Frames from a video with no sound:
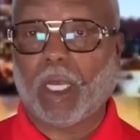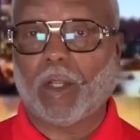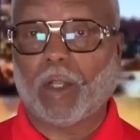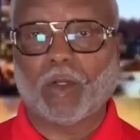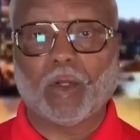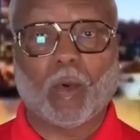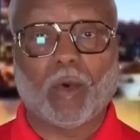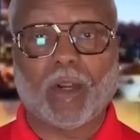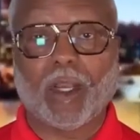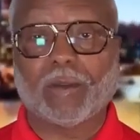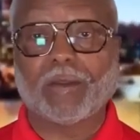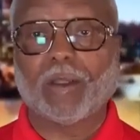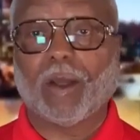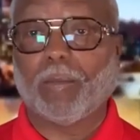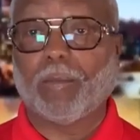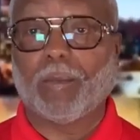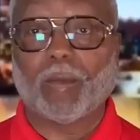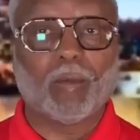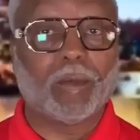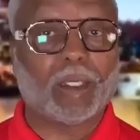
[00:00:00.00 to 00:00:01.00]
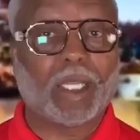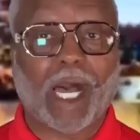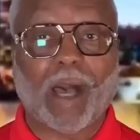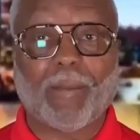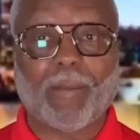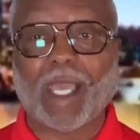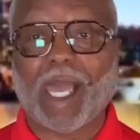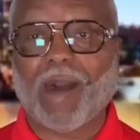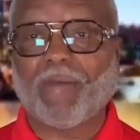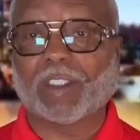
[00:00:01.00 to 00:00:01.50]
I don't know where. You know,
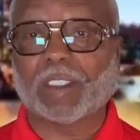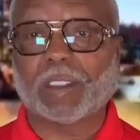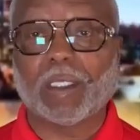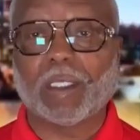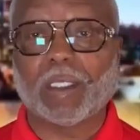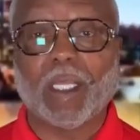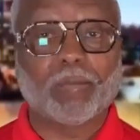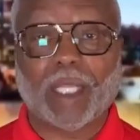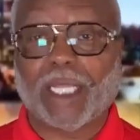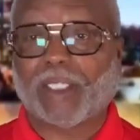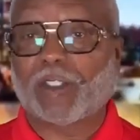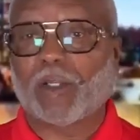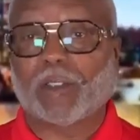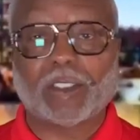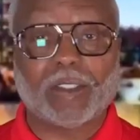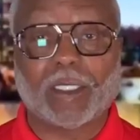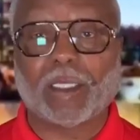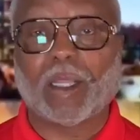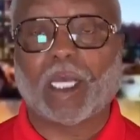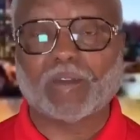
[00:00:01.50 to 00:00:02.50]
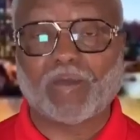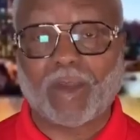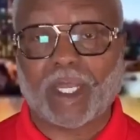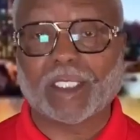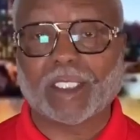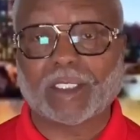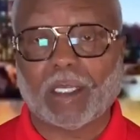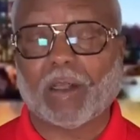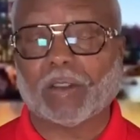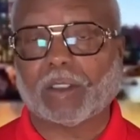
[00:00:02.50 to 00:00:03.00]
God may have us plant churches in Las
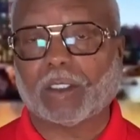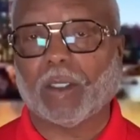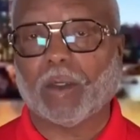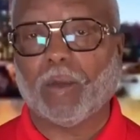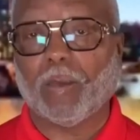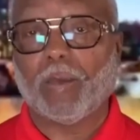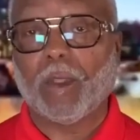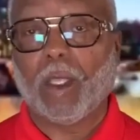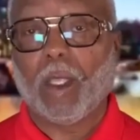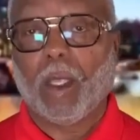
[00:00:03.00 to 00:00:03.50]
Vegas also.